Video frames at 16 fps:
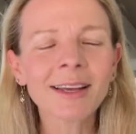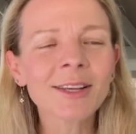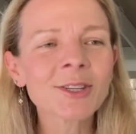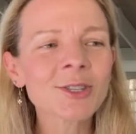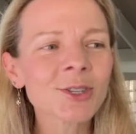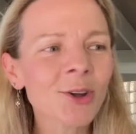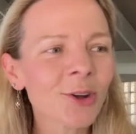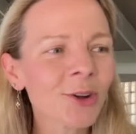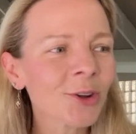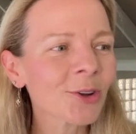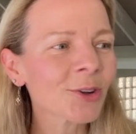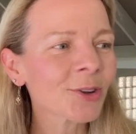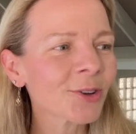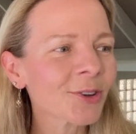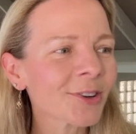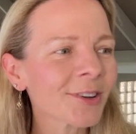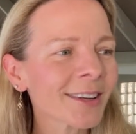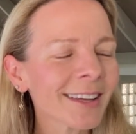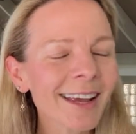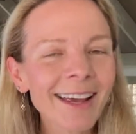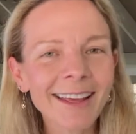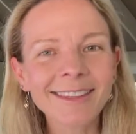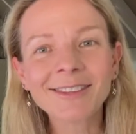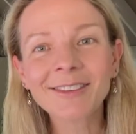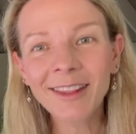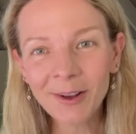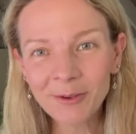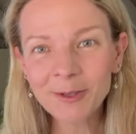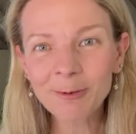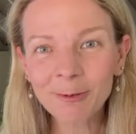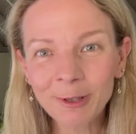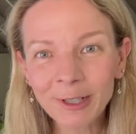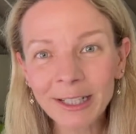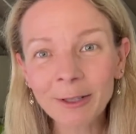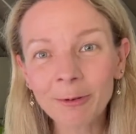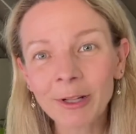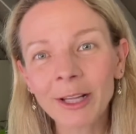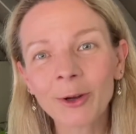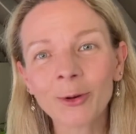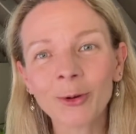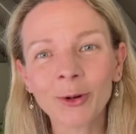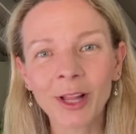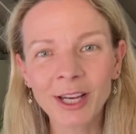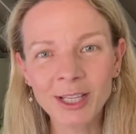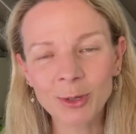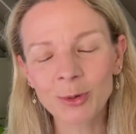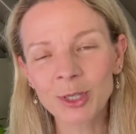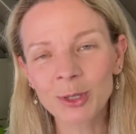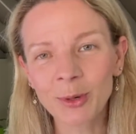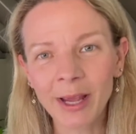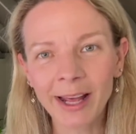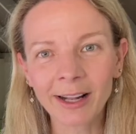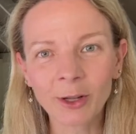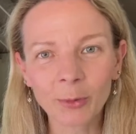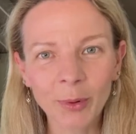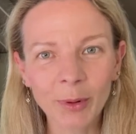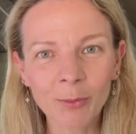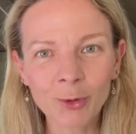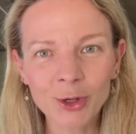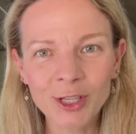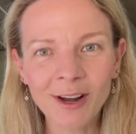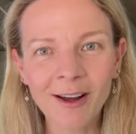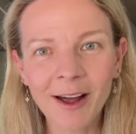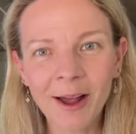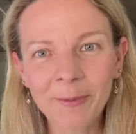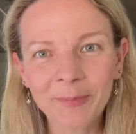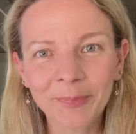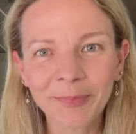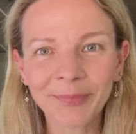So yeah, so that was really, really cool. I just wish we had a little bit more time.